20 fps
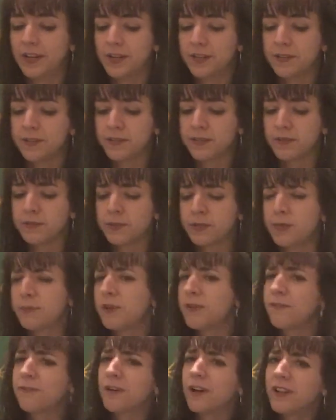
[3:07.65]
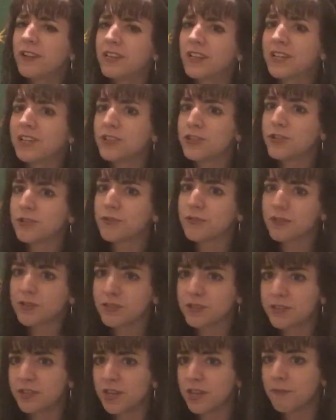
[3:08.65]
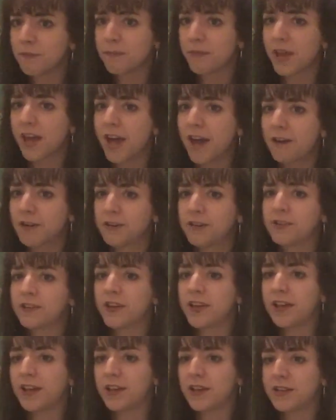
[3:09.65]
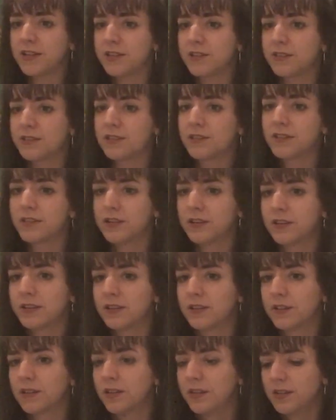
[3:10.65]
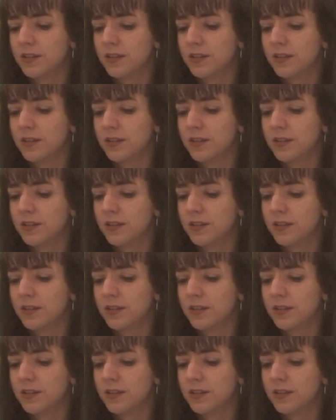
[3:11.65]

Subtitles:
seems to be falling into the same pattern as the